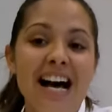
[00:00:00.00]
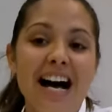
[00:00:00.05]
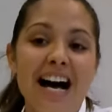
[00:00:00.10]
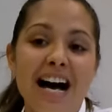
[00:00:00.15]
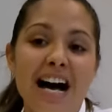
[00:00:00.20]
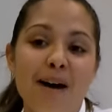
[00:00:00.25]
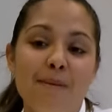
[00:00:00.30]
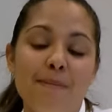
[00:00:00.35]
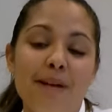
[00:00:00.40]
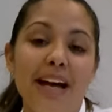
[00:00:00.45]

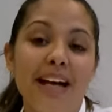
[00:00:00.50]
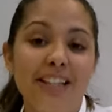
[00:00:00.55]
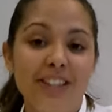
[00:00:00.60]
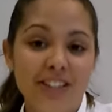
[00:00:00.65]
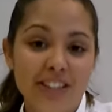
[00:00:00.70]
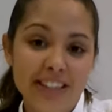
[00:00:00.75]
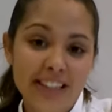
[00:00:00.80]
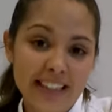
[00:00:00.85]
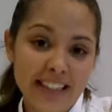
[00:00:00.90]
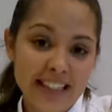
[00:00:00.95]

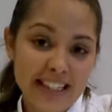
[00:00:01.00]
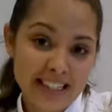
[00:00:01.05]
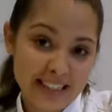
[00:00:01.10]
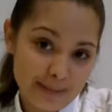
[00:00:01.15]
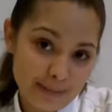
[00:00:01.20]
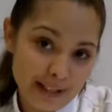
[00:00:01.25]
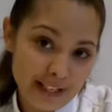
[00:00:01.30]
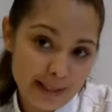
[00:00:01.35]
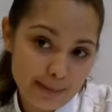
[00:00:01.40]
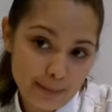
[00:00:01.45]
HTN is
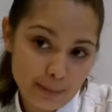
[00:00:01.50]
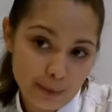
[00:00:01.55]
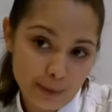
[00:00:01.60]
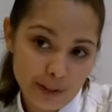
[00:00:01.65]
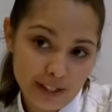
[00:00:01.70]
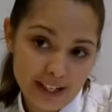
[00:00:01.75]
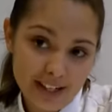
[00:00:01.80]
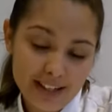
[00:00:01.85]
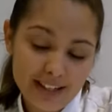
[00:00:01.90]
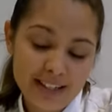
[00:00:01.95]
my
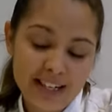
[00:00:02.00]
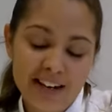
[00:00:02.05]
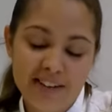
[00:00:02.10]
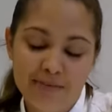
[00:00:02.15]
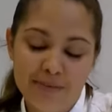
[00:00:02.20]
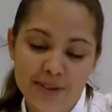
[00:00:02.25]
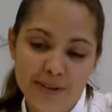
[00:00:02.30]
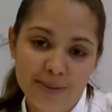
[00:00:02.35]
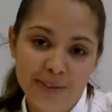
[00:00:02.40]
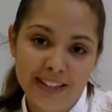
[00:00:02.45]
employer and
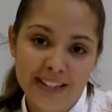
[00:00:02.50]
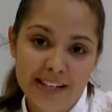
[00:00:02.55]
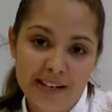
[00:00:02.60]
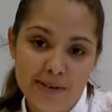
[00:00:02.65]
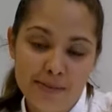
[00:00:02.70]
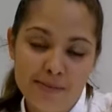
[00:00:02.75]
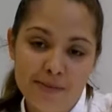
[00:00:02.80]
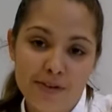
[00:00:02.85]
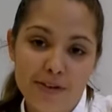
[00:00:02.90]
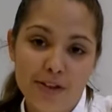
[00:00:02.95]
I've been with
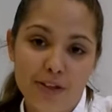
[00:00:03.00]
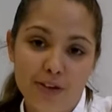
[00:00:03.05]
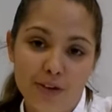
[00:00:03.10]
them